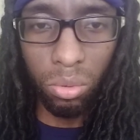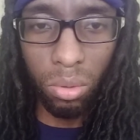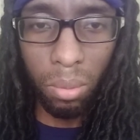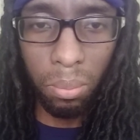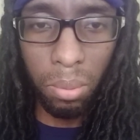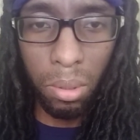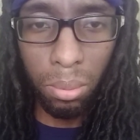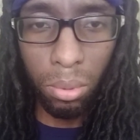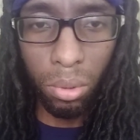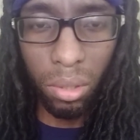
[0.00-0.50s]
with
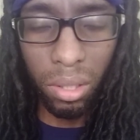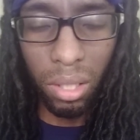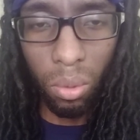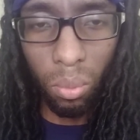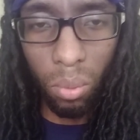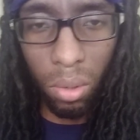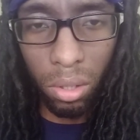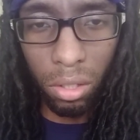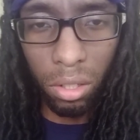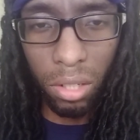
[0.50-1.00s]
people and they
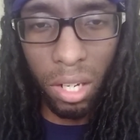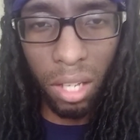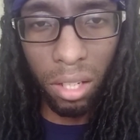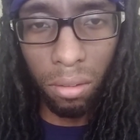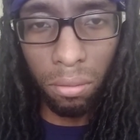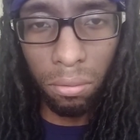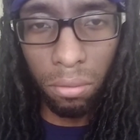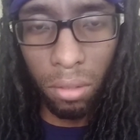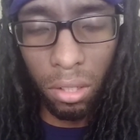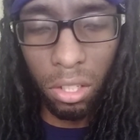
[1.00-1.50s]
wonder, they
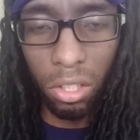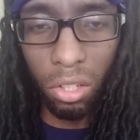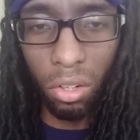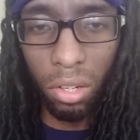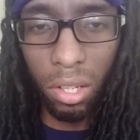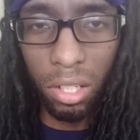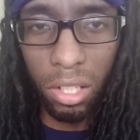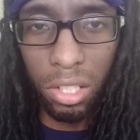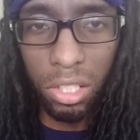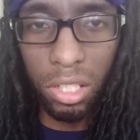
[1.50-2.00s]
can feel in your
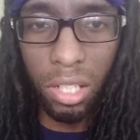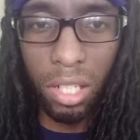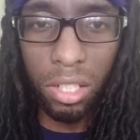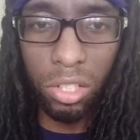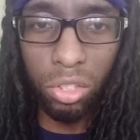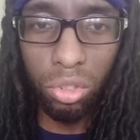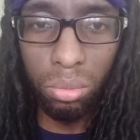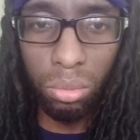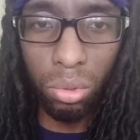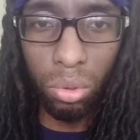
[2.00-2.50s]
energy
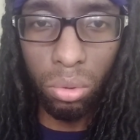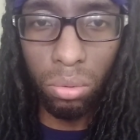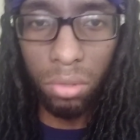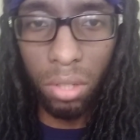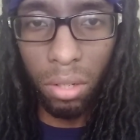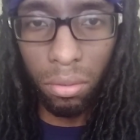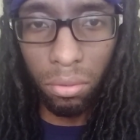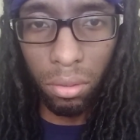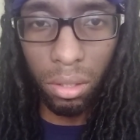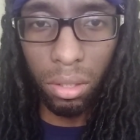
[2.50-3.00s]
that you move
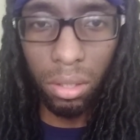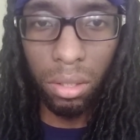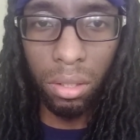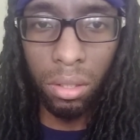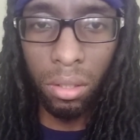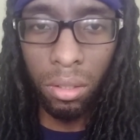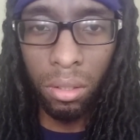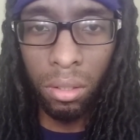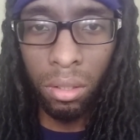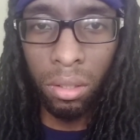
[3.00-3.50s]
differently.
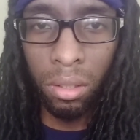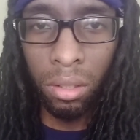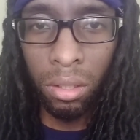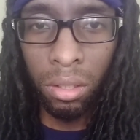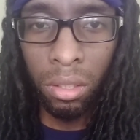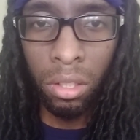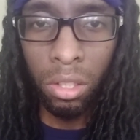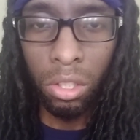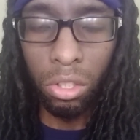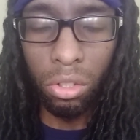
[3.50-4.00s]

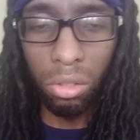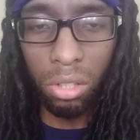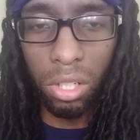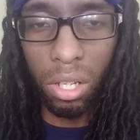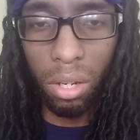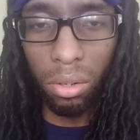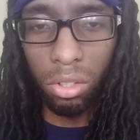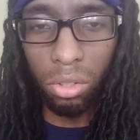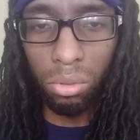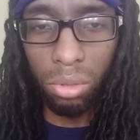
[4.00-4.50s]
You
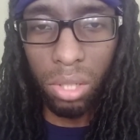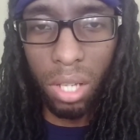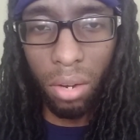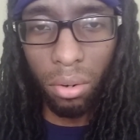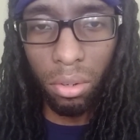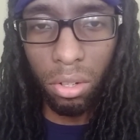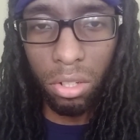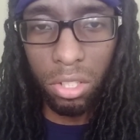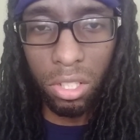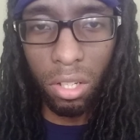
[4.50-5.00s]

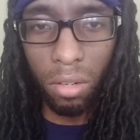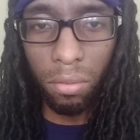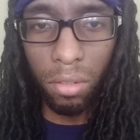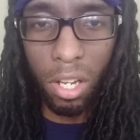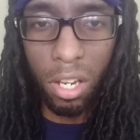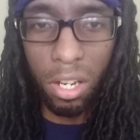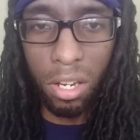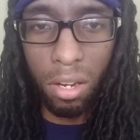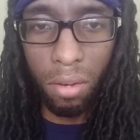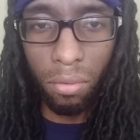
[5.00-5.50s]
carry yourself
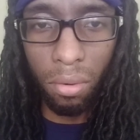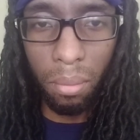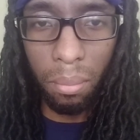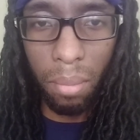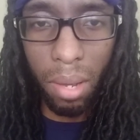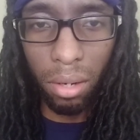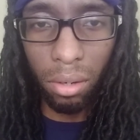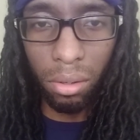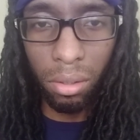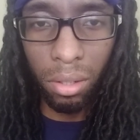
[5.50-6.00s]
in a different
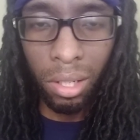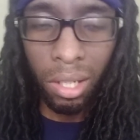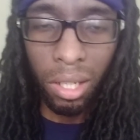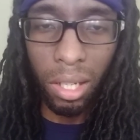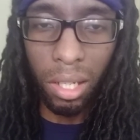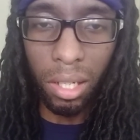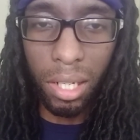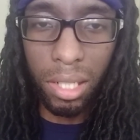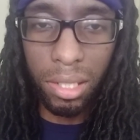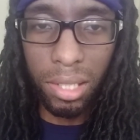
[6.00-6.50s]
manner.
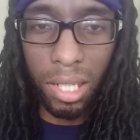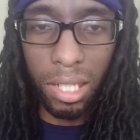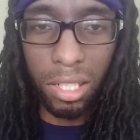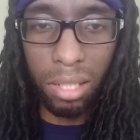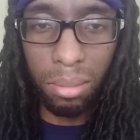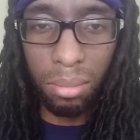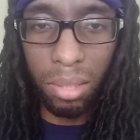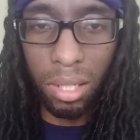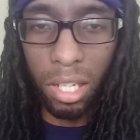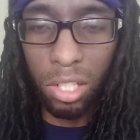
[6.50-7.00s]
And it's not
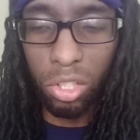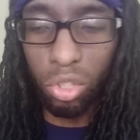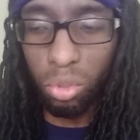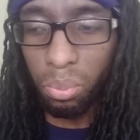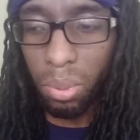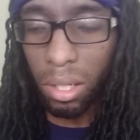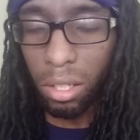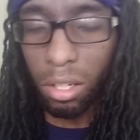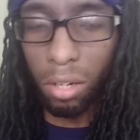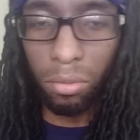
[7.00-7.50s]
something that you
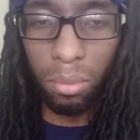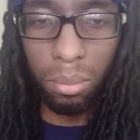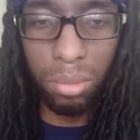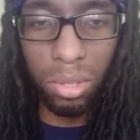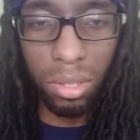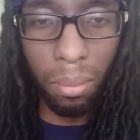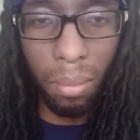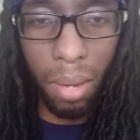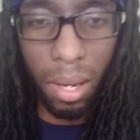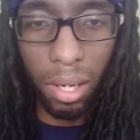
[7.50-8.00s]
picked up from
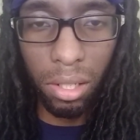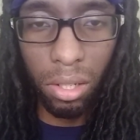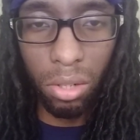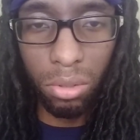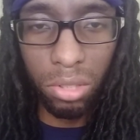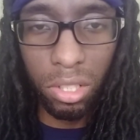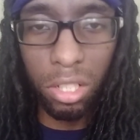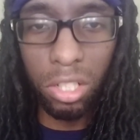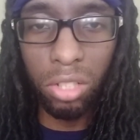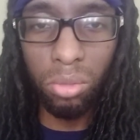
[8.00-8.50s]
somebody
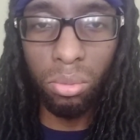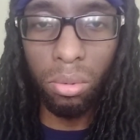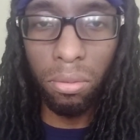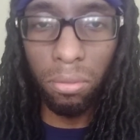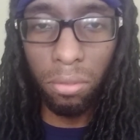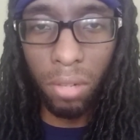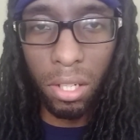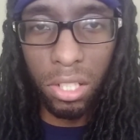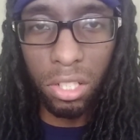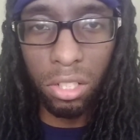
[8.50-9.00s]
else. It's a
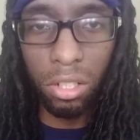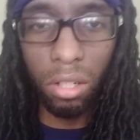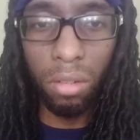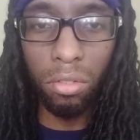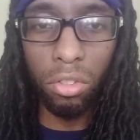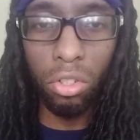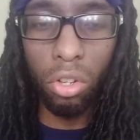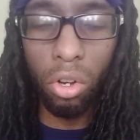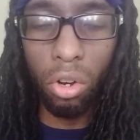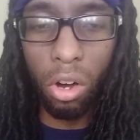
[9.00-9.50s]
reflection of
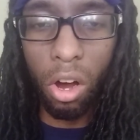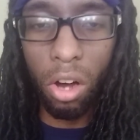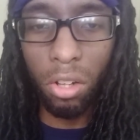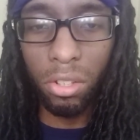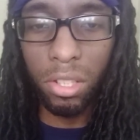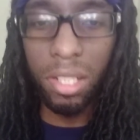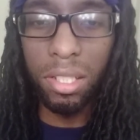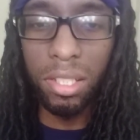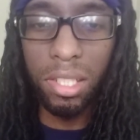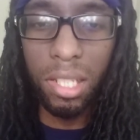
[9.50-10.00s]
your
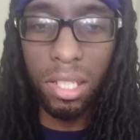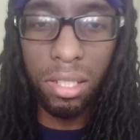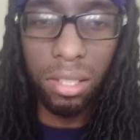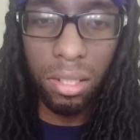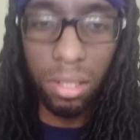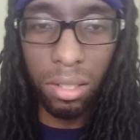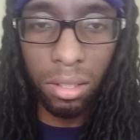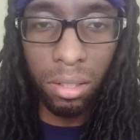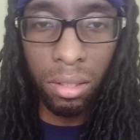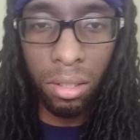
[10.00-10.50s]

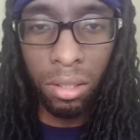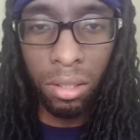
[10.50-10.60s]
authenticity,